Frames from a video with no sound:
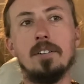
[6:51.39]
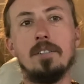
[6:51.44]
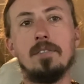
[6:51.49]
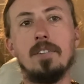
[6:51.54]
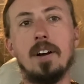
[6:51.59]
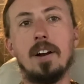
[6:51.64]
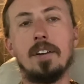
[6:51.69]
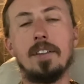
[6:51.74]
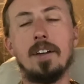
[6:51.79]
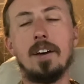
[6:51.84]
In
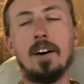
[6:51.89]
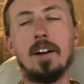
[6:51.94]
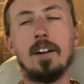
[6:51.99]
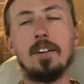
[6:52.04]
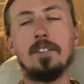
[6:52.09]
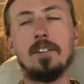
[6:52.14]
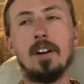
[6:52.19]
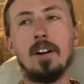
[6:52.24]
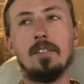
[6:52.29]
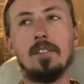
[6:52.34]
fact, the
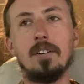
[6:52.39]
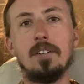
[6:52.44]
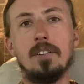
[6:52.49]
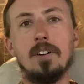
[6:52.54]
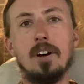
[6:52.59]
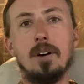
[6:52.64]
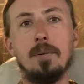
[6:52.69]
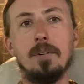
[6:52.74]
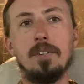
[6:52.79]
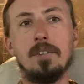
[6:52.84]
hottest I ever
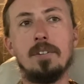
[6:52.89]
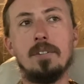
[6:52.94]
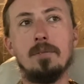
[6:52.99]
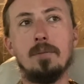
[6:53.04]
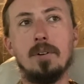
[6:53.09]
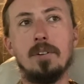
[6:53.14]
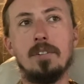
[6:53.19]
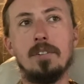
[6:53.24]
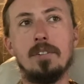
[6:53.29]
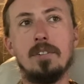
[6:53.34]
saw
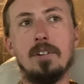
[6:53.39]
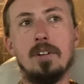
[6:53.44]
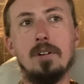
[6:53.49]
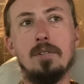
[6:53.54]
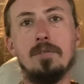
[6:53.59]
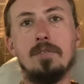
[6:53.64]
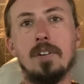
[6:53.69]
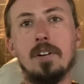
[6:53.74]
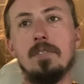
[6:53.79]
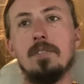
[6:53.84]
was
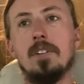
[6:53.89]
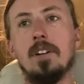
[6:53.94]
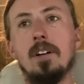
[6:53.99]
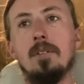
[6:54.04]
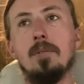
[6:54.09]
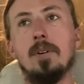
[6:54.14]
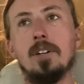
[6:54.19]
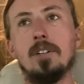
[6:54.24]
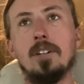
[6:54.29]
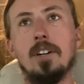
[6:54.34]
250,
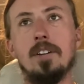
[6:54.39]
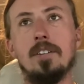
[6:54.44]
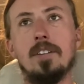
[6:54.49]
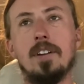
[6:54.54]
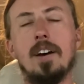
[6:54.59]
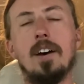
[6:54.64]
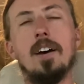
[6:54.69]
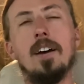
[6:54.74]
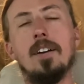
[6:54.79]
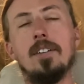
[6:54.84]
which is the
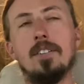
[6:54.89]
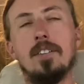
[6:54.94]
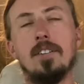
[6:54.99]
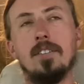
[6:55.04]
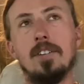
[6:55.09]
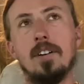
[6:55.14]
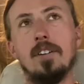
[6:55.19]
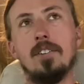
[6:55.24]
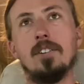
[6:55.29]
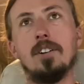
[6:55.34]
highest the
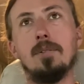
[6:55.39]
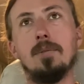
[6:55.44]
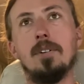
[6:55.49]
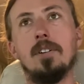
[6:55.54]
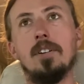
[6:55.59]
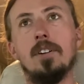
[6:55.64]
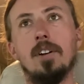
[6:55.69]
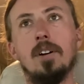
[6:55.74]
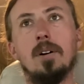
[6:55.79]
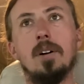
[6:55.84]
sensor
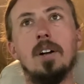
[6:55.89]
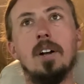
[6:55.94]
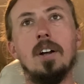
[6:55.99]
would do.